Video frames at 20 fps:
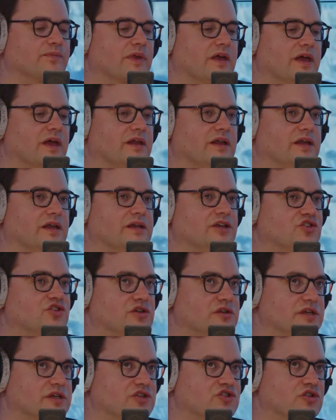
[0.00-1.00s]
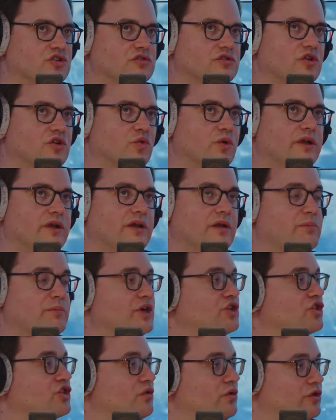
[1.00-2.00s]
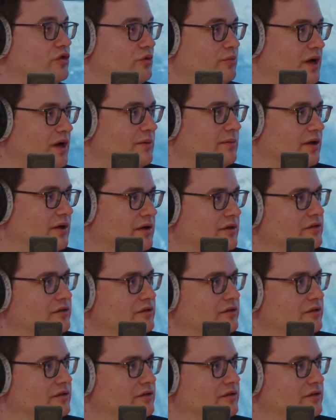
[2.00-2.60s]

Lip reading: And initially, Jolo wanted a picture with Obama.